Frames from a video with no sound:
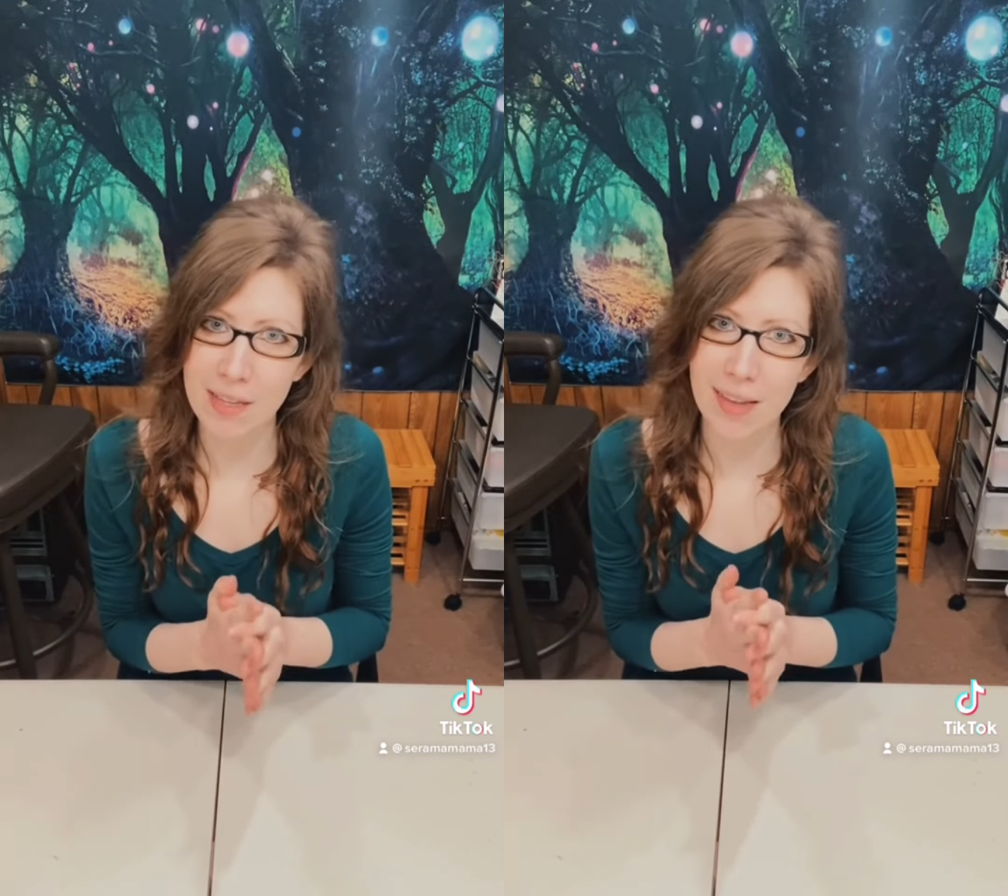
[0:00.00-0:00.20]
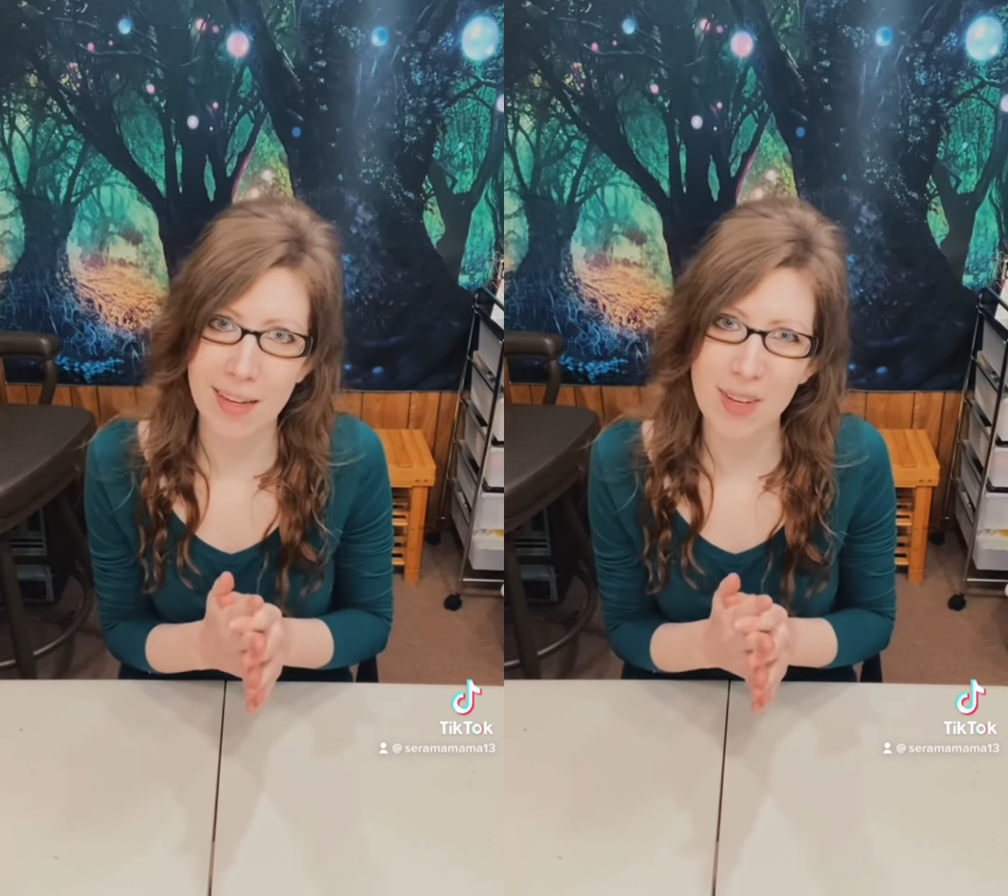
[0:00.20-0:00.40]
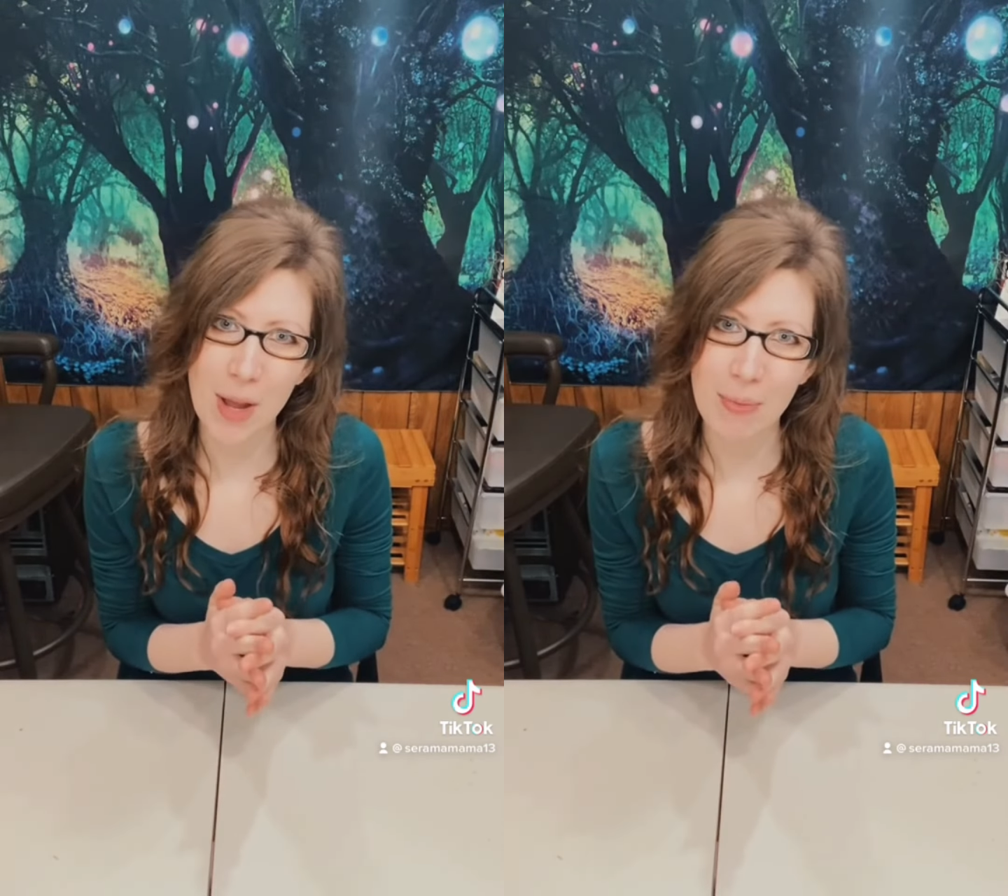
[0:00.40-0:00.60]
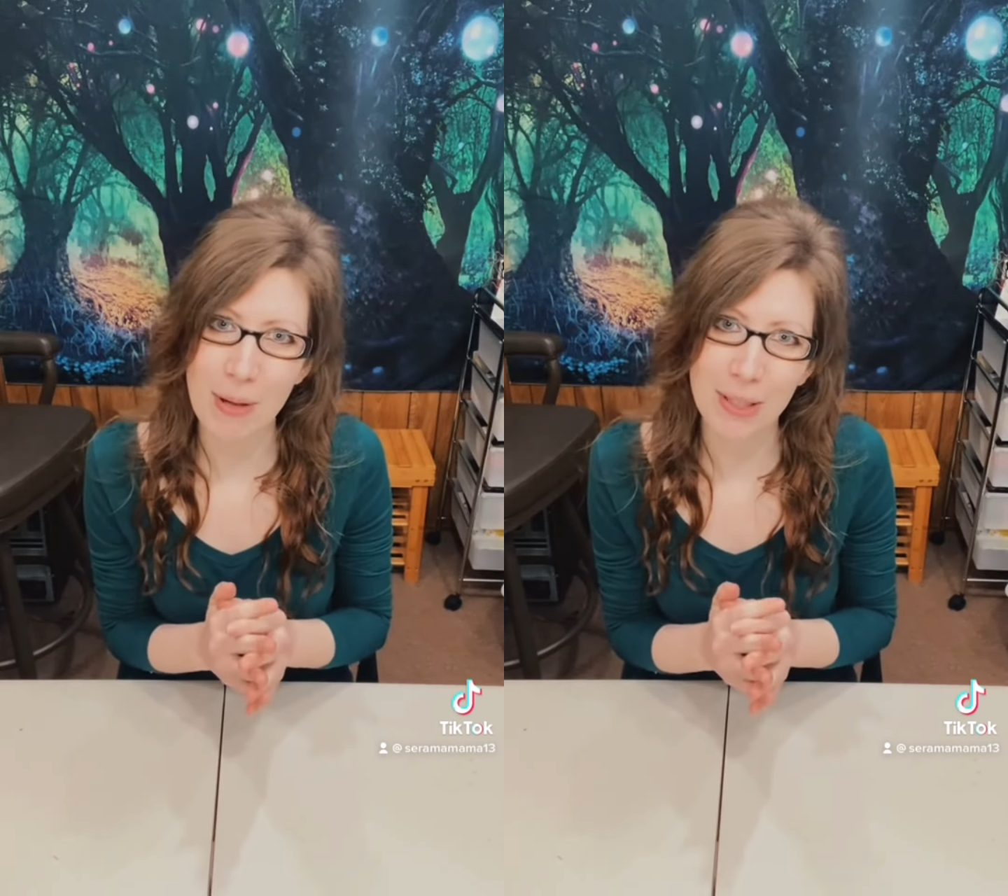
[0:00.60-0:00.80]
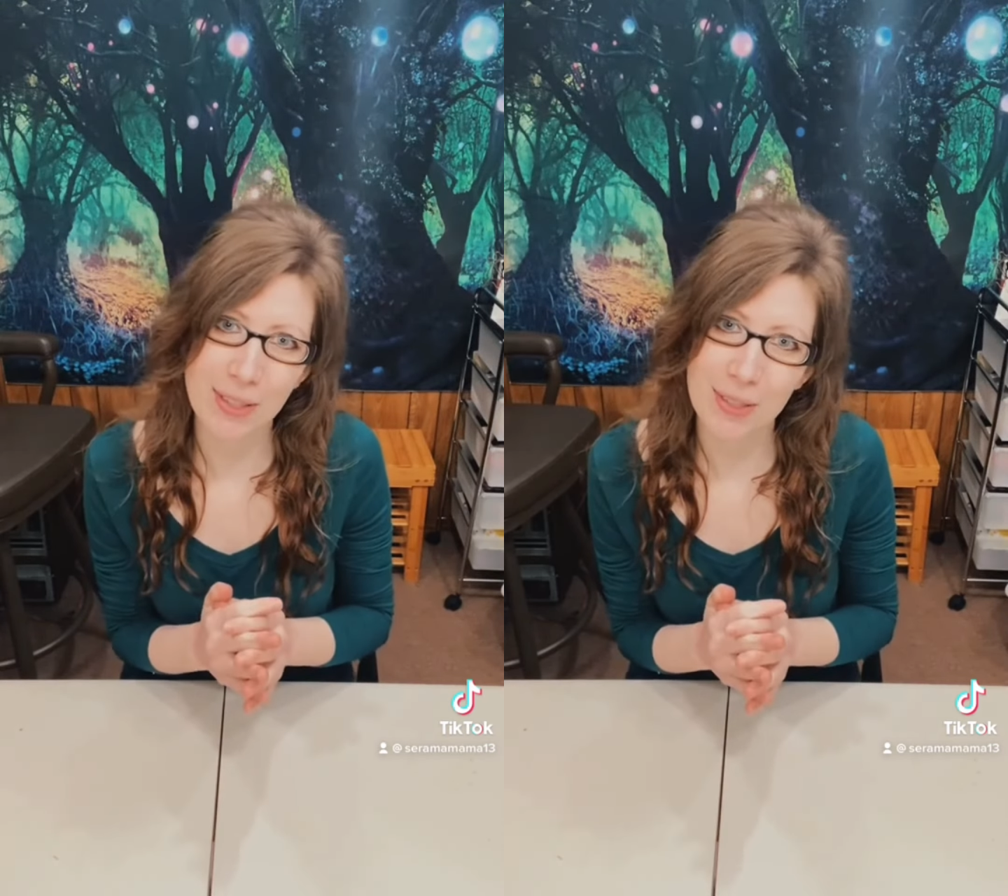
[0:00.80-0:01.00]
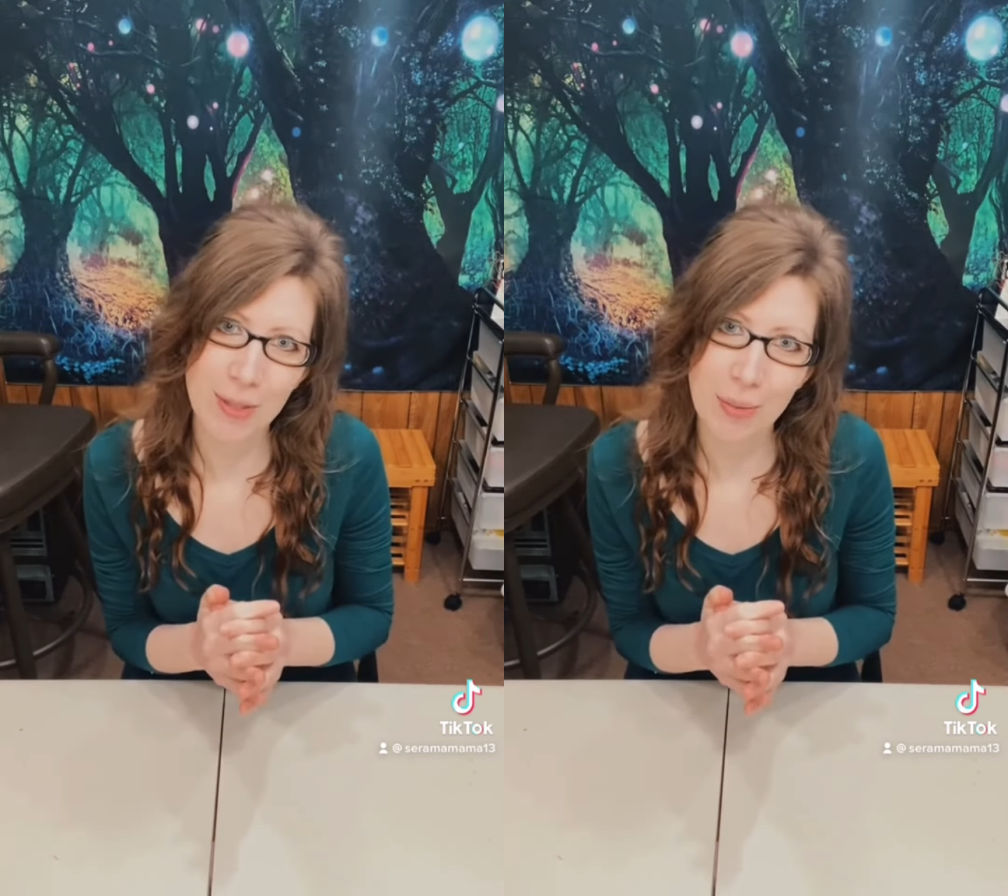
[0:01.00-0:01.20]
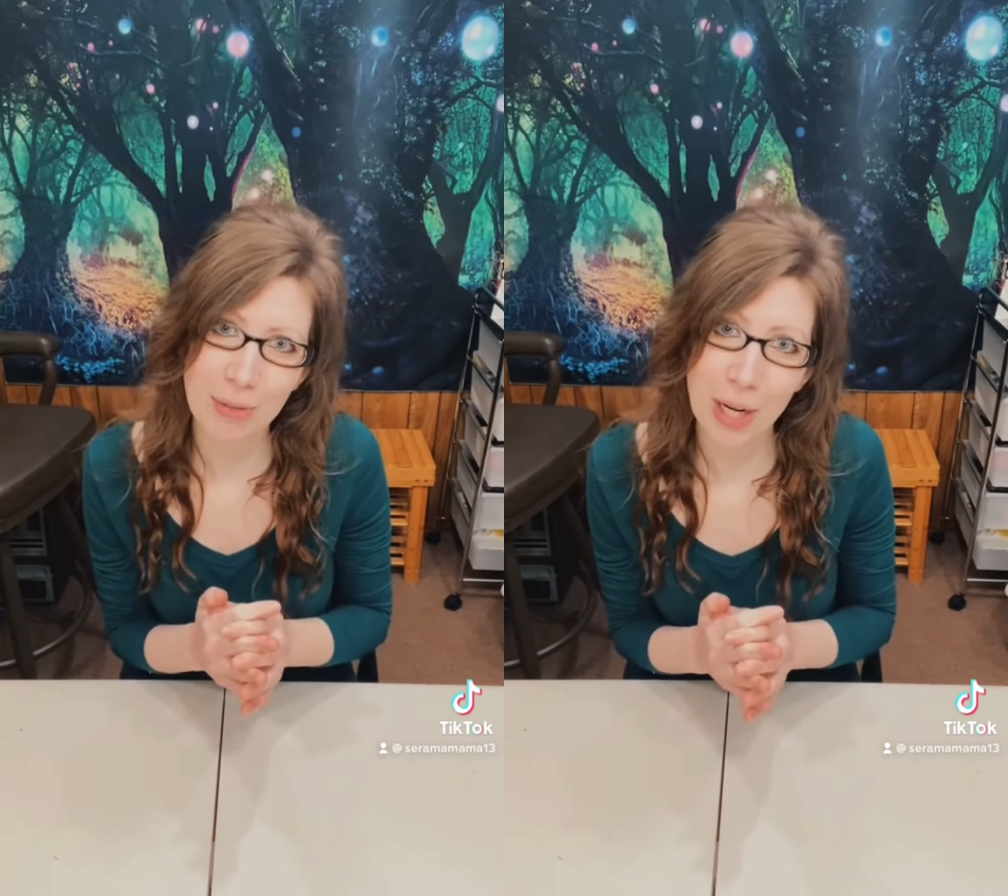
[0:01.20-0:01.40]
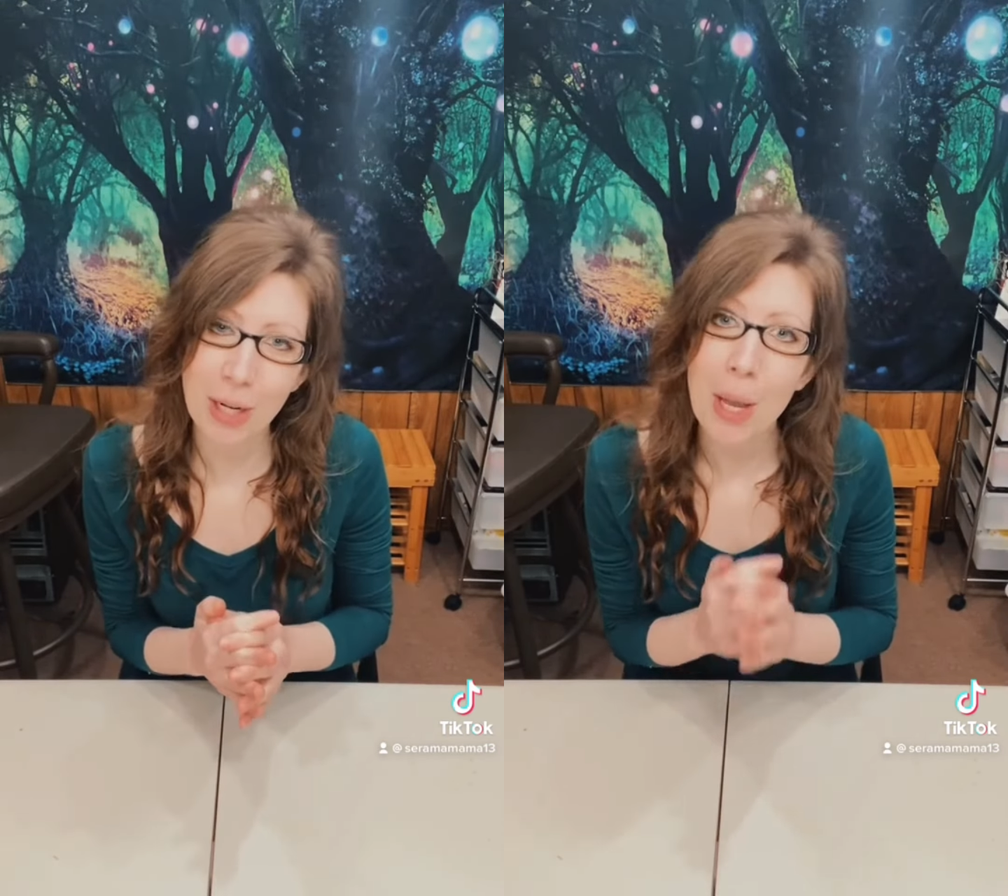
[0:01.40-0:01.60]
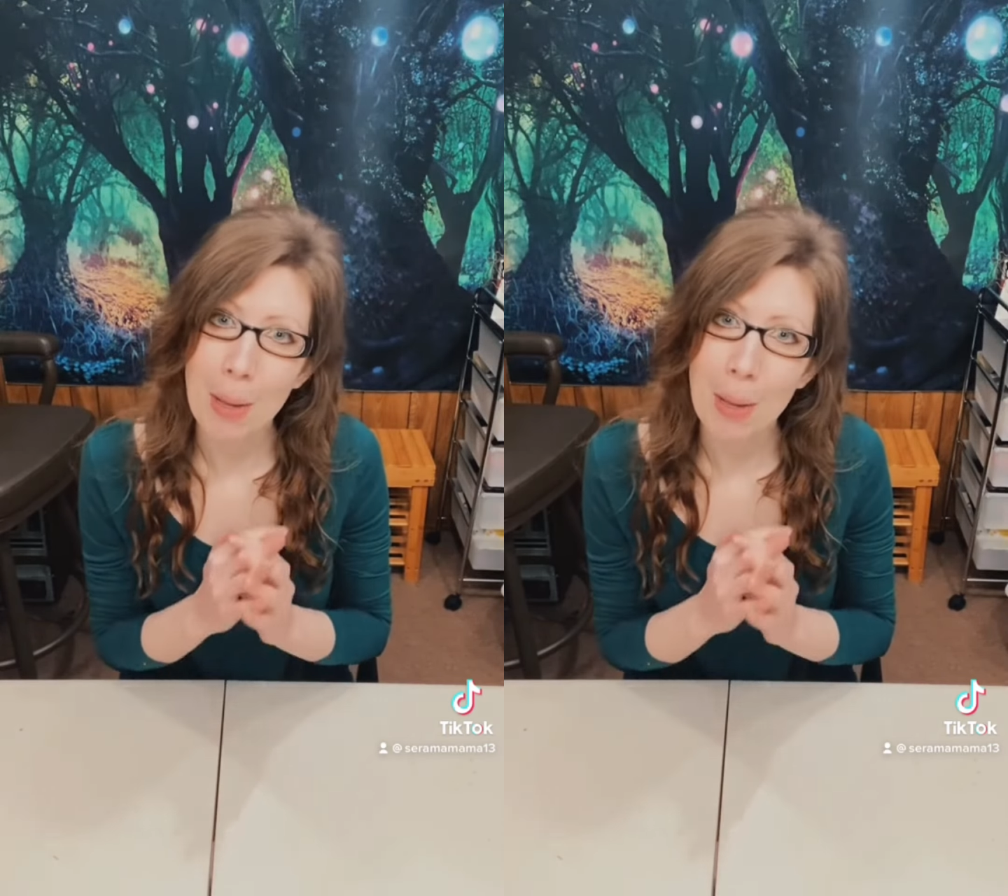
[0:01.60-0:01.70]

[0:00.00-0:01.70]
I could talk about on this subject.